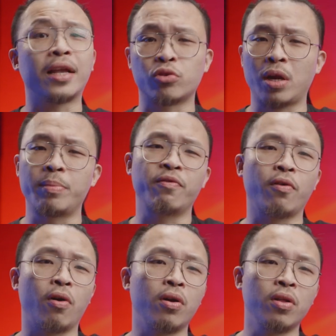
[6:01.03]
I tried
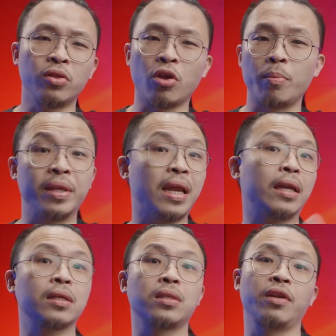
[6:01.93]
before. Not mean
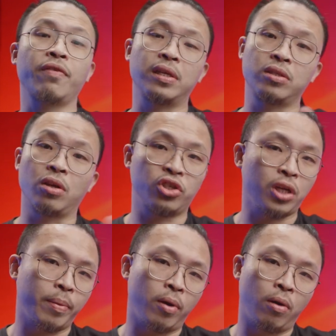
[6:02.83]
others 35 is not sharp